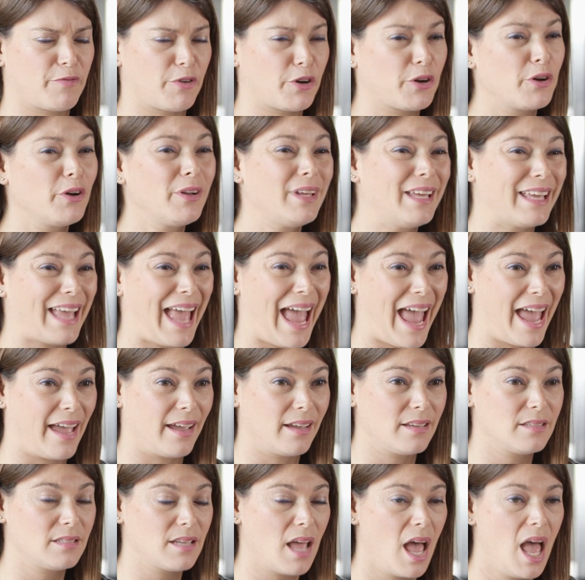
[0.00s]
for cooking
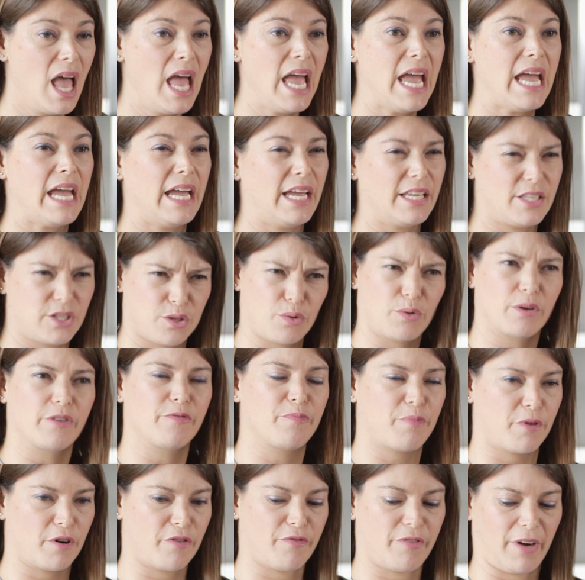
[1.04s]
eggs, it's sort
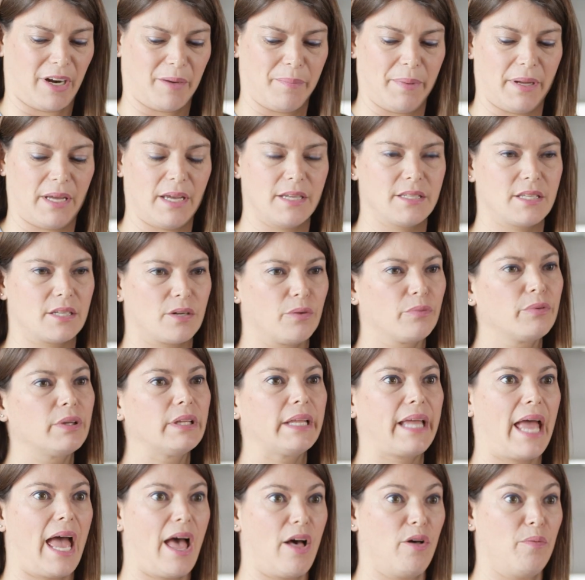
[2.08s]
of perfect because it'll
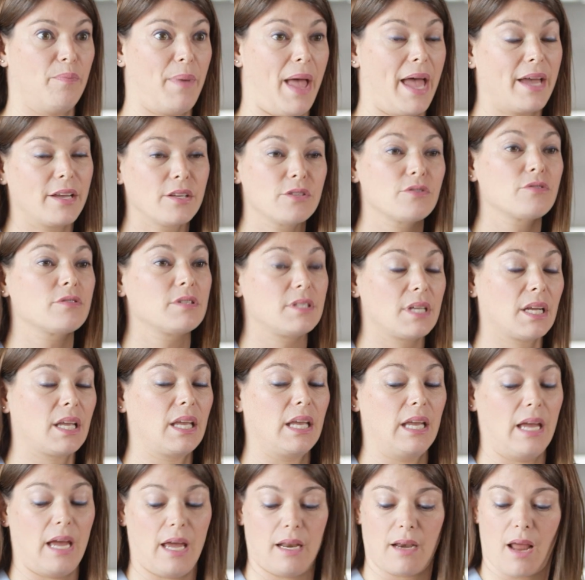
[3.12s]
really help. Eggs are
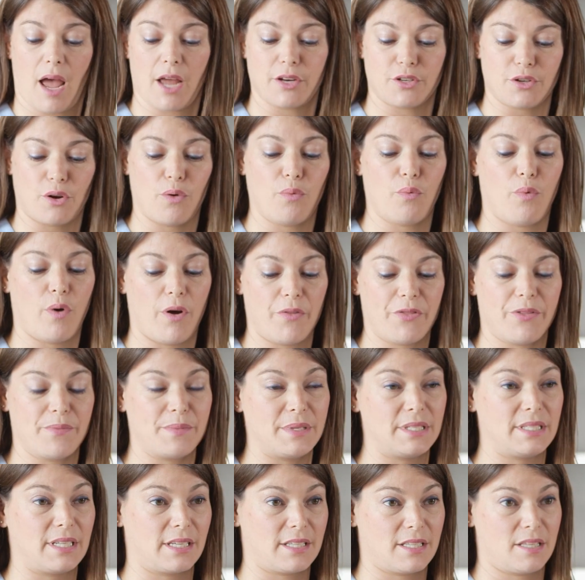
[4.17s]
sticky and I don't want them
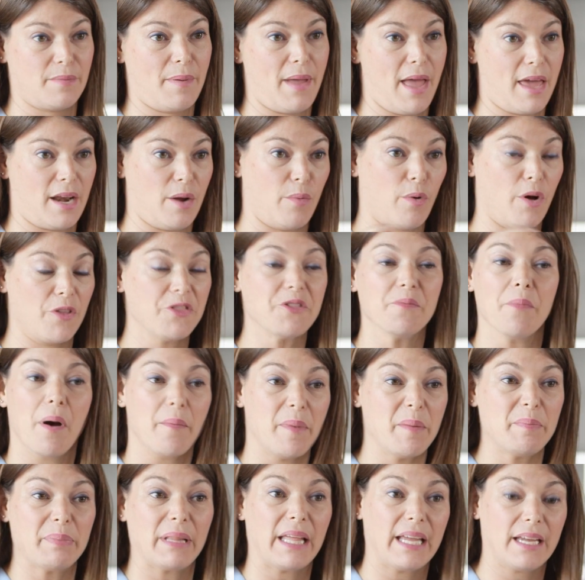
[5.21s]
to stick to the pan, I want them on
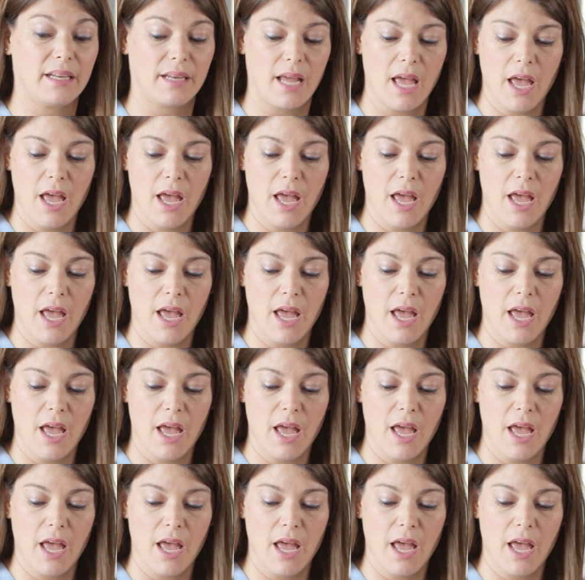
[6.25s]
my plate.